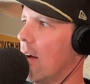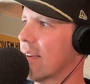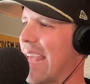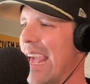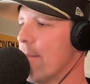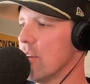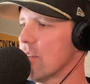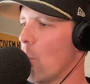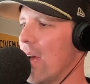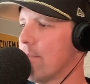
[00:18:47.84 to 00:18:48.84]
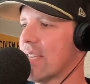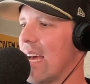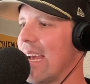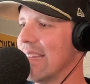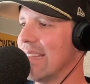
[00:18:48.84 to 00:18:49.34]
Campbell's
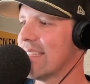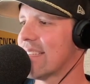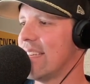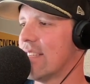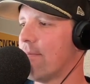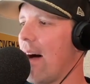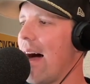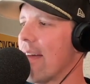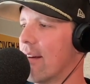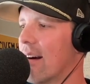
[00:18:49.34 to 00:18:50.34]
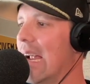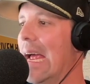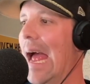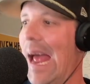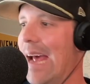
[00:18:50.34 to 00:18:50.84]
website lists his father
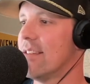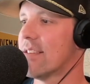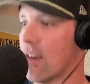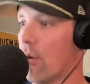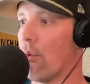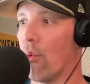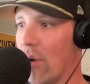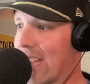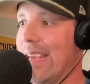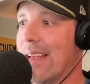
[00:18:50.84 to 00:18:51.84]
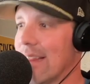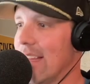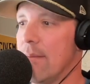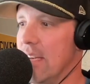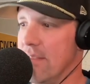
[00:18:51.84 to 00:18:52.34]
as Ricky
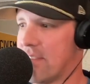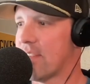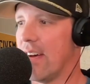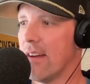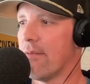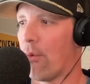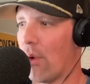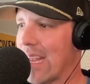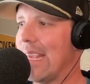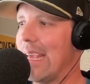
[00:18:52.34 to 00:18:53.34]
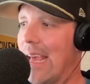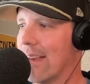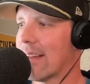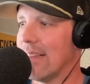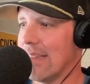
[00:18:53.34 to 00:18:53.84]
Clemens, son of Ricky
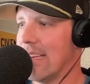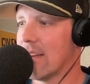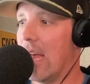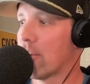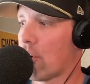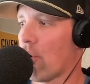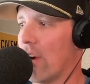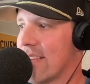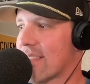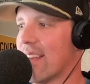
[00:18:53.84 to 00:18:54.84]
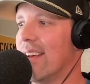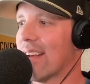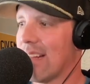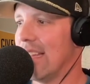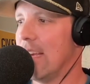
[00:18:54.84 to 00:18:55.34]
and Chris
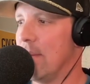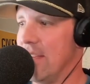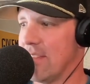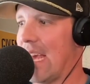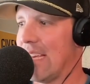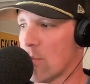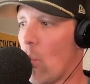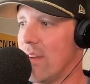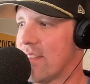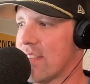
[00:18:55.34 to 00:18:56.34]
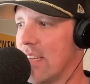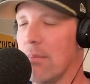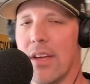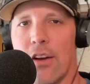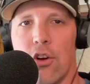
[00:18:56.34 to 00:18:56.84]
Clemens, has one
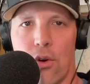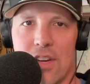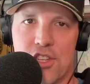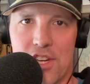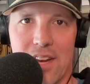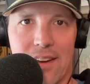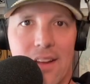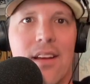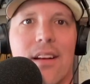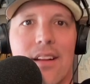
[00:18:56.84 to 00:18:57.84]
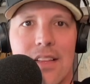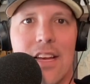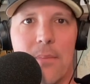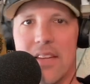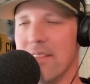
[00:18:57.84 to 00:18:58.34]
sibling, Christian
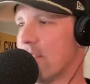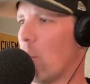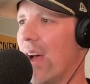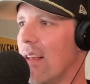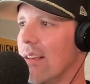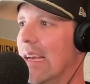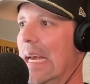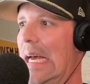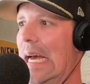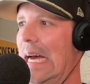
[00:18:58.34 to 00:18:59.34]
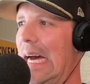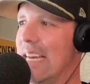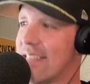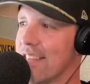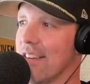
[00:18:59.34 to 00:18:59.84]
Clemens. Well,
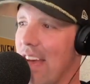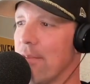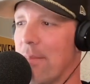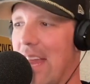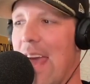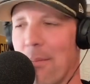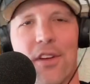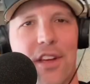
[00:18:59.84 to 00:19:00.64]
I still haven't been able to